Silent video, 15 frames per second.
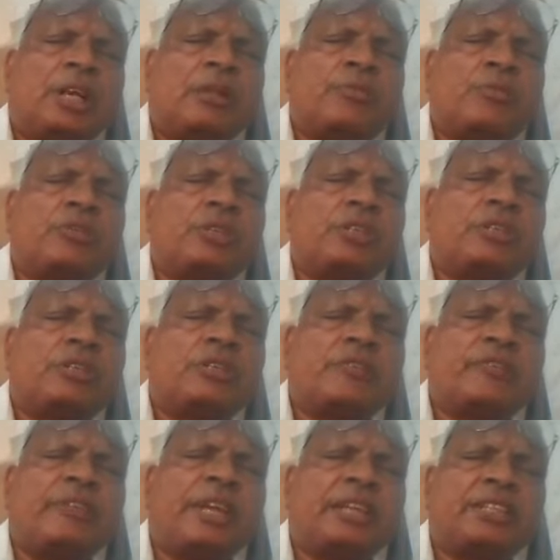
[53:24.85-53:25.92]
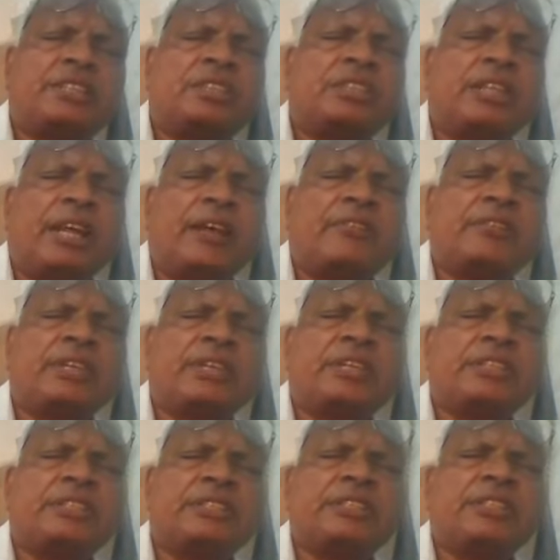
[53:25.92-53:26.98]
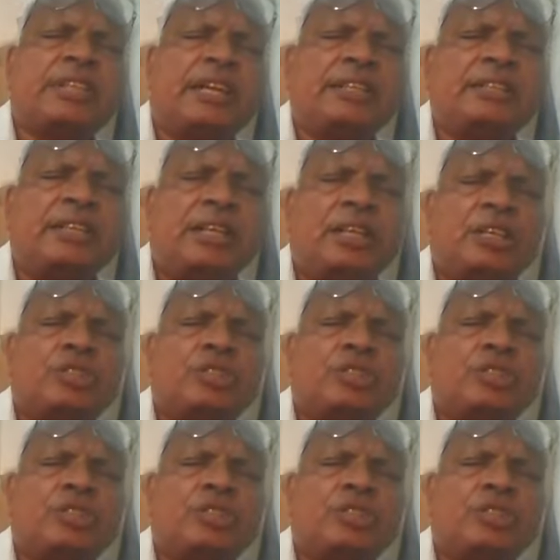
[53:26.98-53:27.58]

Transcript: and moving deflection away this and that.